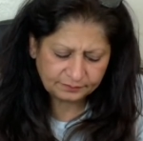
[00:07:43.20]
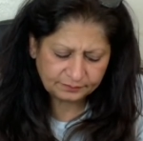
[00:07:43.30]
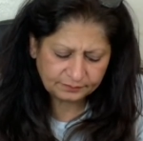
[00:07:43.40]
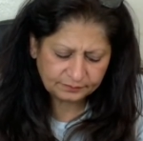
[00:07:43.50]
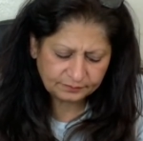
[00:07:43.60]

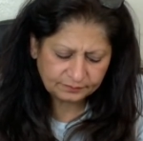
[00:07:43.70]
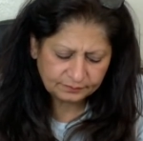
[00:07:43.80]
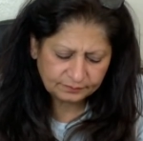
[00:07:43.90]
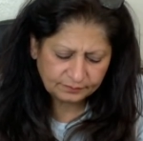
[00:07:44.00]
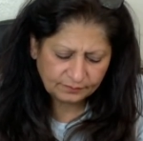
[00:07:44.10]

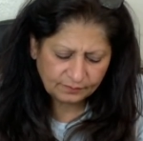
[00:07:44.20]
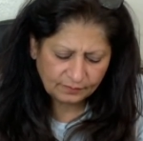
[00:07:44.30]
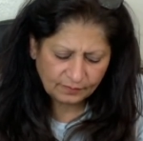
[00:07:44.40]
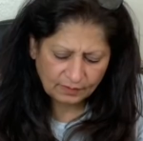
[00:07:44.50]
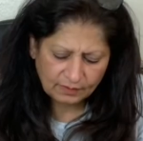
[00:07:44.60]

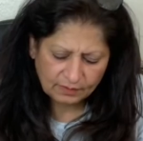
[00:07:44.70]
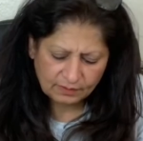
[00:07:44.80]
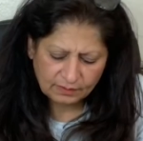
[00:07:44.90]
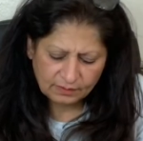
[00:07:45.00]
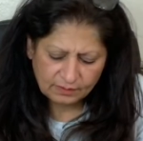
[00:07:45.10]

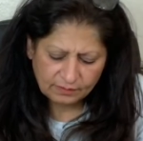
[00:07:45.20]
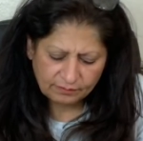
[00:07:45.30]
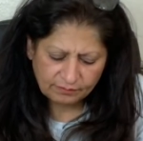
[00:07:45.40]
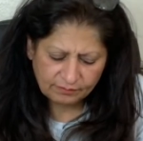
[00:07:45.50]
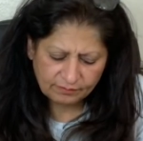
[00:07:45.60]

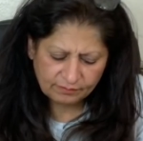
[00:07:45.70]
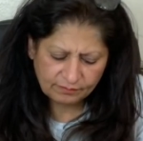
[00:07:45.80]
(silence)